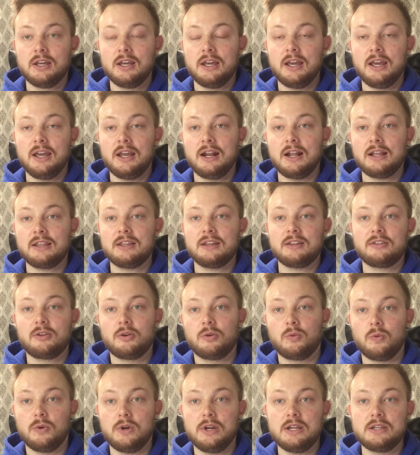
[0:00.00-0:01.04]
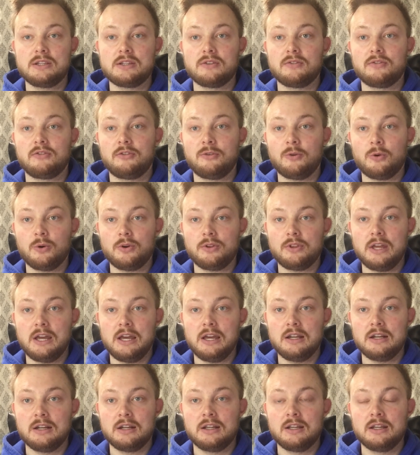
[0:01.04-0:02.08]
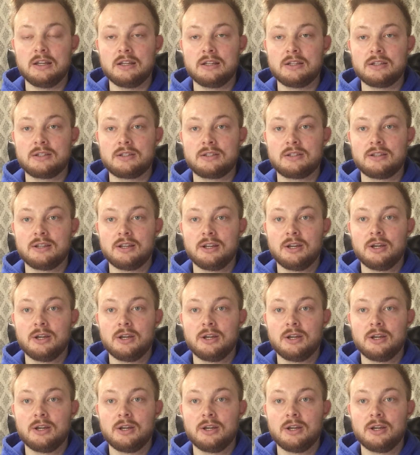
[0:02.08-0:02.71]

And I think the reason for that is